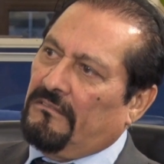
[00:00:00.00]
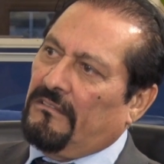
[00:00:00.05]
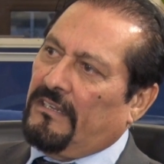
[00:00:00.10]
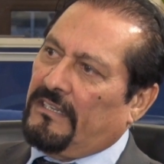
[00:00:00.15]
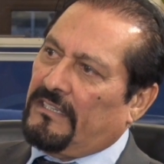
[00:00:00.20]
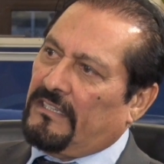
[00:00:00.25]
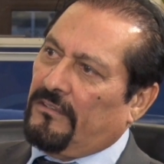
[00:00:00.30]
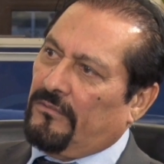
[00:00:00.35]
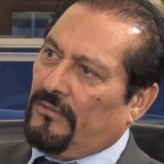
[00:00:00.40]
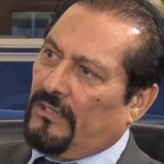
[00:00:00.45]

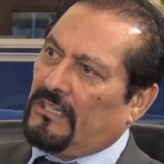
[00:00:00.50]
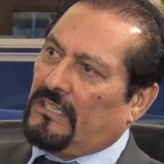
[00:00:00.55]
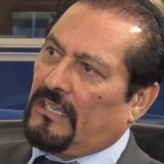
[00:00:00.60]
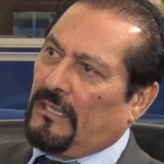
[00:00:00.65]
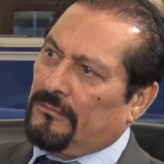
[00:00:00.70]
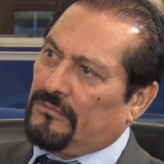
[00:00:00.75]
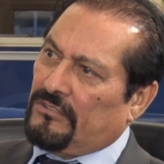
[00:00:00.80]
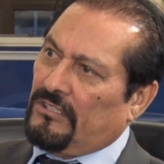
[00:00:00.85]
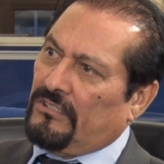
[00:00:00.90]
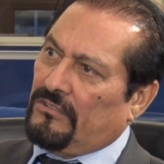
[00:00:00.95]
and the will
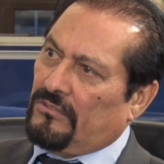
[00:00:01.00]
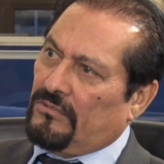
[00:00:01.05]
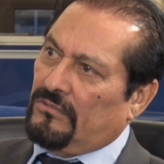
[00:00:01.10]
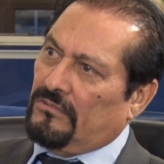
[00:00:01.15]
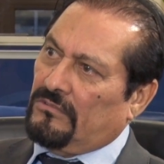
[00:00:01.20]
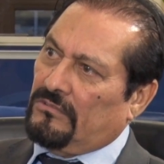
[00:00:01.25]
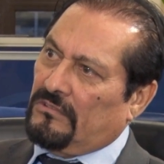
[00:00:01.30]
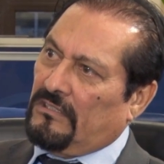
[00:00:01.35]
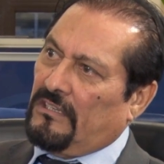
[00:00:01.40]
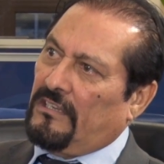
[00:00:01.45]
comes
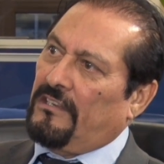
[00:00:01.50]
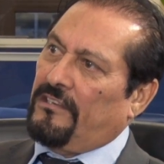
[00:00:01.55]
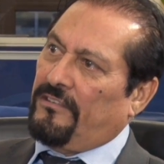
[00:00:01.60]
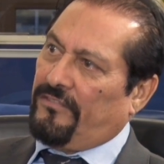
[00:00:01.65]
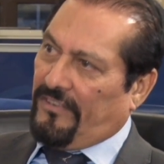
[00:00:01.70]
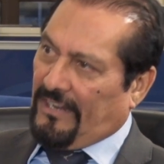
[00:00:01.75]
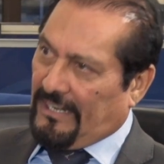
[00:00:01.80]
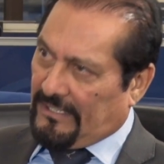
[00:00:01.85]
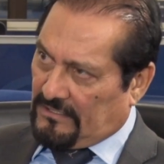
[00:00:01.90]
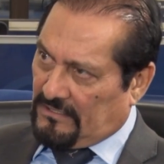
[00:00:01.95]
into
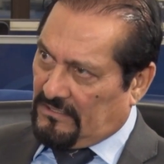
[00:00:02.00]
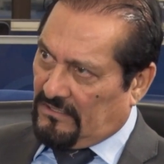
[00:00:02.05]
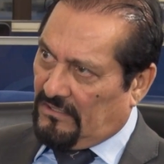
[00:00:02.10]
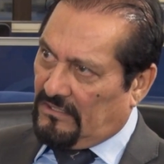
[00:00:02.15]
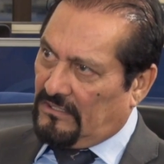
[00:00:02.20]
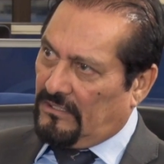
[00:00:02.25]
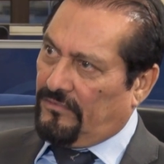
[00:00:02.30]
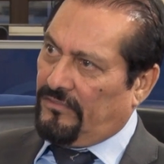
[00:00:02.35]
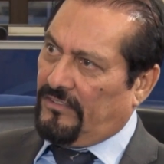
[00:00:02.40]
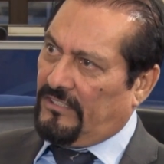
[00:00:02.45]
effect
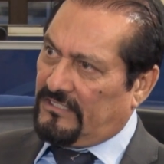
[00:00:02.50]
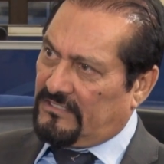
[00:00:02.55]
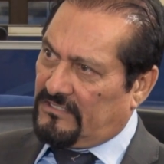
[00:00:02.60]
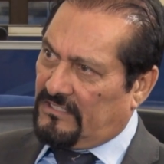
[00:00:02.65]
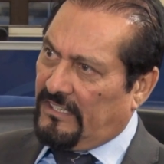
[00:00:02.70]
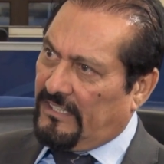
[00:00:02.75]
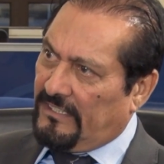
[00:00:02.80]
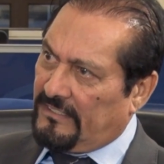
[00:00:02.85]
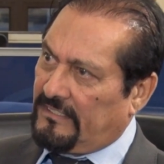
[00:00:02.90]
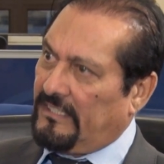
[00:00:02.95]
on the first
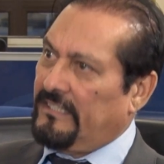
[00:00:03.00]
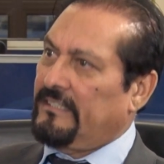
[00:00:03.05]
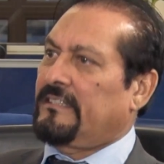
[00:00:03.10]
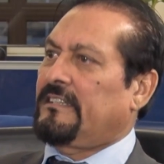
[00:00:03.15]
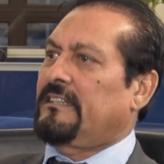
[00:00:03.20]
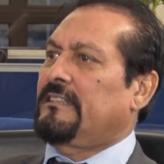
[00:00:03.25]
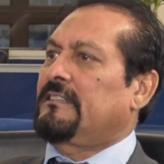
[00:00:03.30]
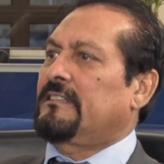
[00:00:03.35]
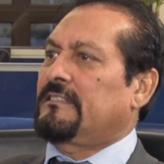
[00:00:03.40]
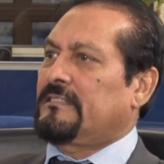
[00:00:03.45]
death, and
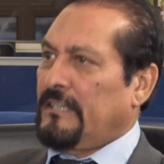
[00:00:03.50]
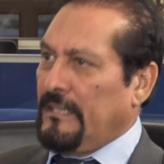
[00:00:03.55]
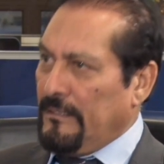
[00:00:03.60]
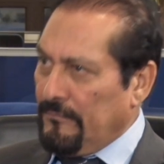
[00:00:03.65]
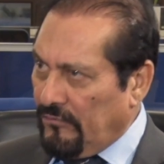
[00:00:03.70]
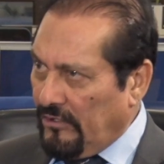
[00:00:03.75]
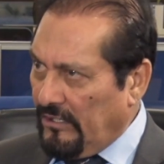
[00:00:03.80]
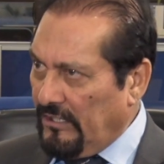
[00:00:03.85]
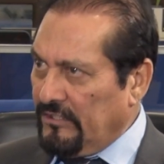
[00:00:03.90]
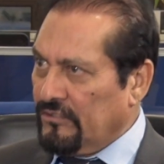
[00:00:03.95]
then the
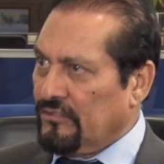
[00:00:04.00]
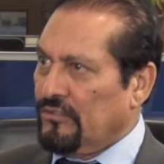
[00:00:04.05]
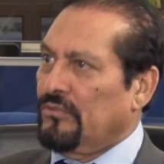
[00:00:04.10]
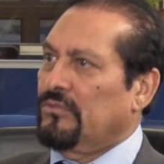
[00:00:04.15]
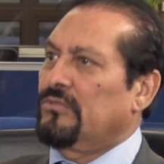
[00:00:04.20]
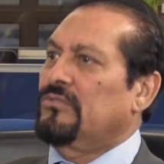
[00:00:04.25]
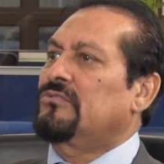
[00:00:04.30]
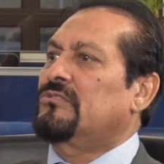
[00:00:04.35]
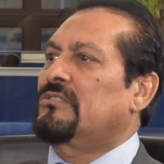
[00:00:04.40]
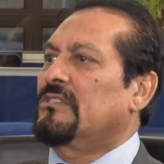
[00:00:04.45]
same will is
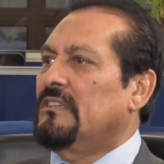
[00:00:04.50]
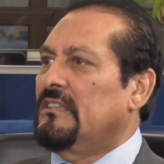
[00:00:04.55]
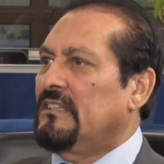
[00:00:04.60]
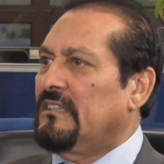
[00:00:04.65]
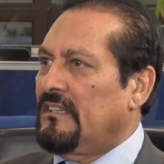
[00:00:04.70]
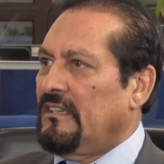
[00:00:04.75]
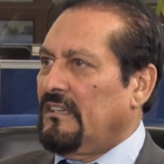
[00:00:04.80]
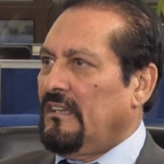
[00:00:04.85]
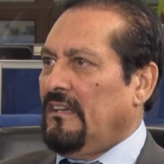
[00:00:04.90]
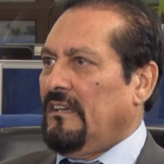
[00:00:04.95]
used
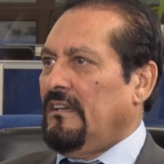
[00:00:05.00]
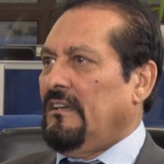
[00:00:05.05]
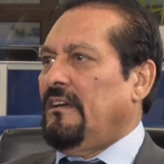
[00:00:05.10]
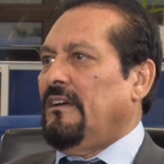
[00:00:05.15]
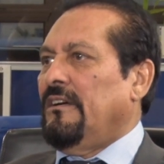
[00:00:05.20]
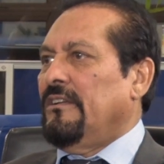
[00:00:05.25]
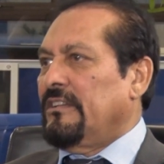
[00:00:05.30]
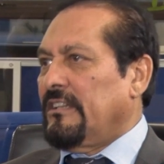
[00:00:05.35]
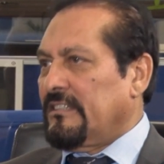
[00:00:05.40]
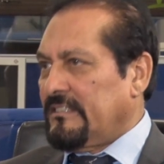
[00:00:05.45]

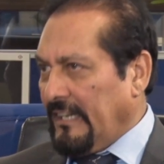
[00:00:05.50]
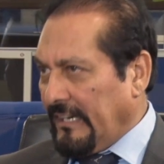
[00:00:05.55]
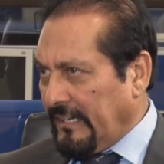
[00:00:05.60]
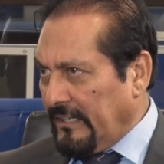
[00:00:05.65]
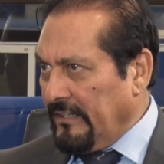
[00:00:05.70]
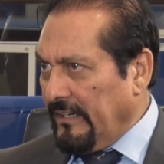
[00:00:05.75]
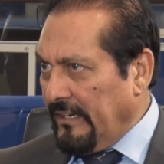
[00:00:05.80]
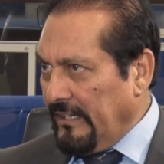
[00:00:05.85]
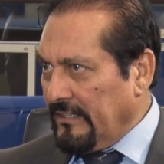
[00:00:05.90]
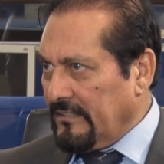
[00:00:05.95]
on the
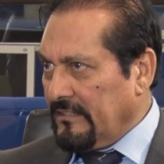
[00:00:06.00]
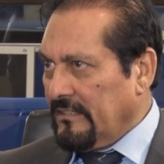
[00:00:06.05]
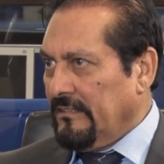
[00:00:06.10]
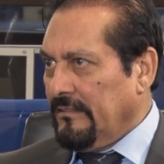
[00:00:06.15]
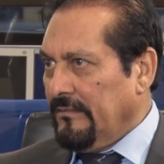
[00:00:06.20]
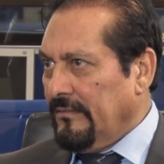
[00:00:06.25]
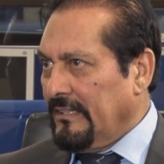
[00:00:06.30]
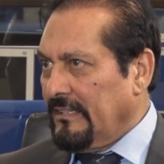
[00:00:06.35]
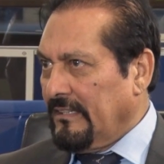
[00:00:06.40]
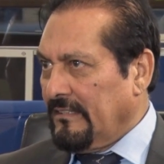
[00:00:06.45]
second death
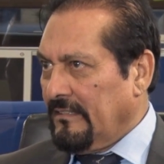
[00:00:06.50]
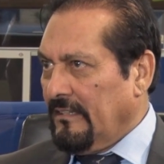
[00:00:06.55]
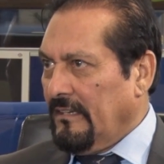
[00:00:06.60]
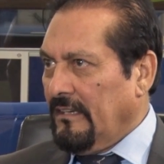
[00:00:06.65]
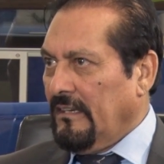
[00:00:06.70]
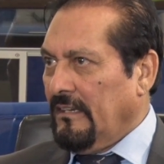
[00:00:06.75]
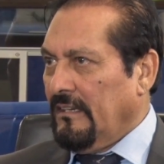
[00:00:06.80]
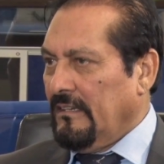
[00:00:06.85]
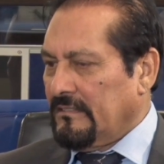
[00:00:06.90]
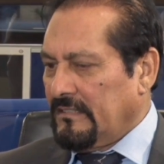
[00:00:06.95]
when
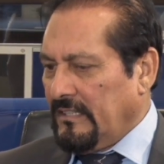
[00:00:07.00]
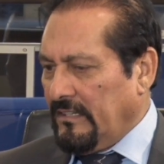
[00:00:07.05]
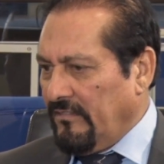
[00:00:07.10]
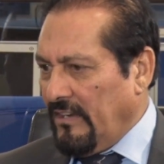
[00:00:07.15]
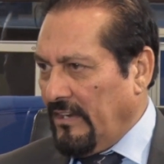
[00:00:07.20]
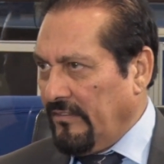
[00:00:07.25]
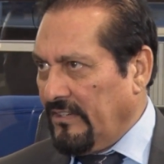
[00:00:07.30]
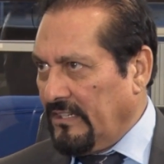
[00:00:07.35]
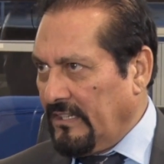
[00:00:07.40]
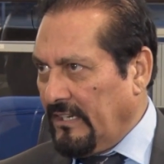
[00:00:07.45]
the
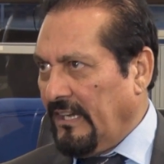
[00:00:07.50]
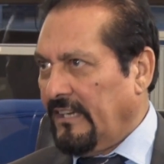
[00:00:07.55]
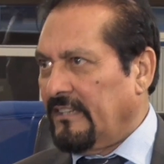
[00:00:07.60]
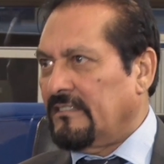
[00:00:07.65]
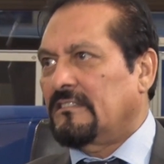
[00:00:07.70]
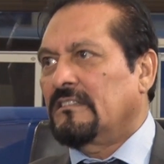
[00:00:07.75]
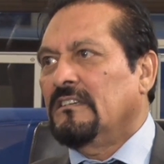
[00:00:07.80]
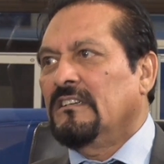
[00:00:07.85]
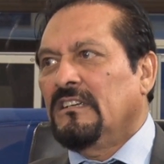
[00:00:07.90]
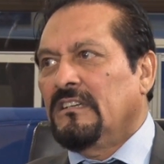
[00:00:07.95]
survivor
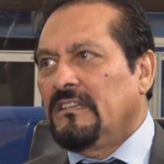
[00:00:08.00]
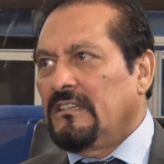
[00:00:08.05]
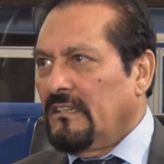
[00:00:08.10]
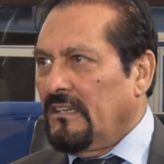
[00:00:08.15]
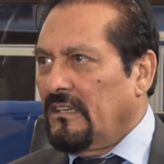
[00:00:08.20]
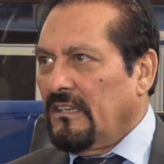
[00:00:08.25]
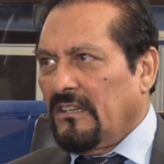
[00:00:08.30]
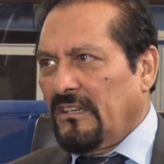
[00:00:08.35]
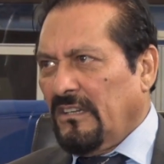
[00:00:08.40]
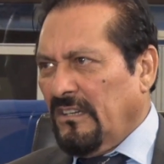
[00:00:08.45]
dies.
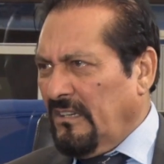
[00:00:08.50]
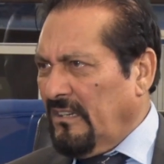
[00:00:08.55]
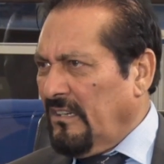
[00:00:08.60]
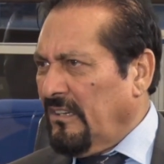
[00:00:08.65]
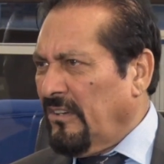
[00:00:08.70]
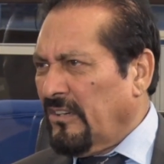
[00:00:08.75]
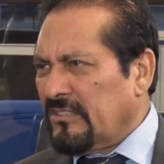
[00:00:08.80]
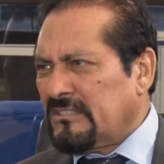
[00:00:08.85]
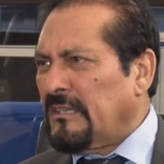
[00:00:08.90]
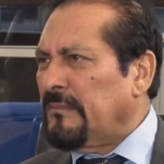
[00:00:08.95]

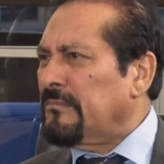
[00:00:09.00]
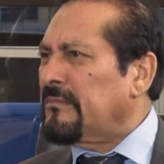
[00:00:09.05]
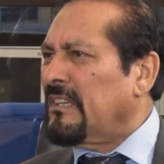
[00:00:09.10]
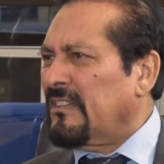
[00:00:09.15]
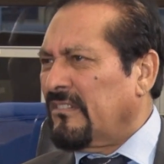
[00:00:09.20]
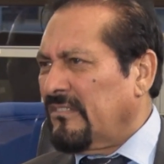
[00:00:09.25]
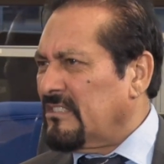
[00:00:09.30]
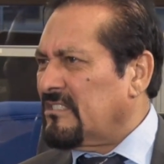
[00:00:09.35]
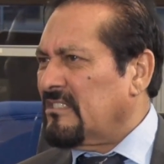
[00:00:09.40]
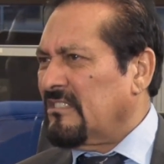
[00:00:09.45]
Not
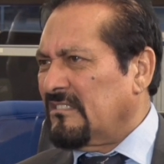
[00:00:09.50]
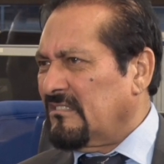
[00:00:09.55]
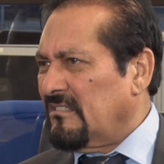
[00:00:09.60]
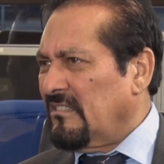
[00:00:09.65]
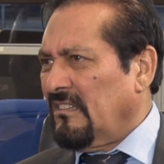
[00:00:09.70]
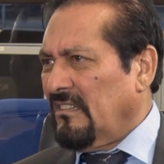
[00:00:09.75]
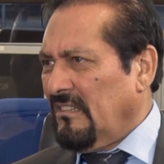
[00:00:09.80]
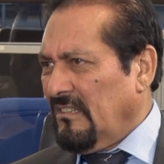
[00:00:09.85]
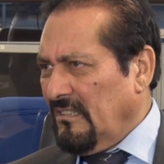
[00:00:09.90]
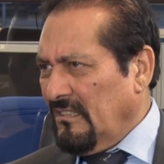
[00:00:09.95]
something which is
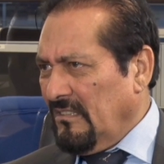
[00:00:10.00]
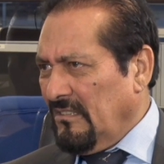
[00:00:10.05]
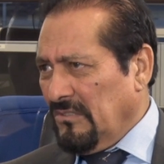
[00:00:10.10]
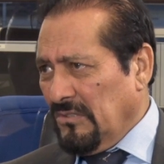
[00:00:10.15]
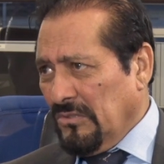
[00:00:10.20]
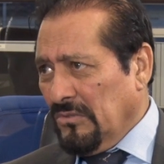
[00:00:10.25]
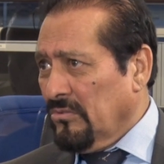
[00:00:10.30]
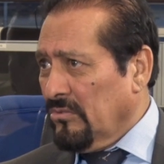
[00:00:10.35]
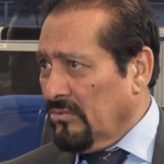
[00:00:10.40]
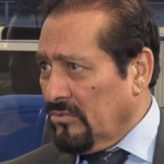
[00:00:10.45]

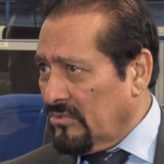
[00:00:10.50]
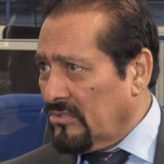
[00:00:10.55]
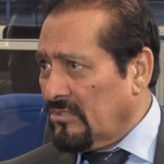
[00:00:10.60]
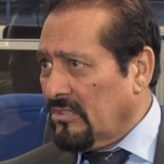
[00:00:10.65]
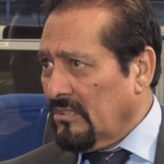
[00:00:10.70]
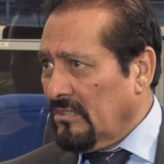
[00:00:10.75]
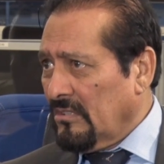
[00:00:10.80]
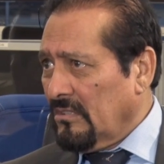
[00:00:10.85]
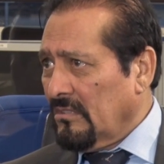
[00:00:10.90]
used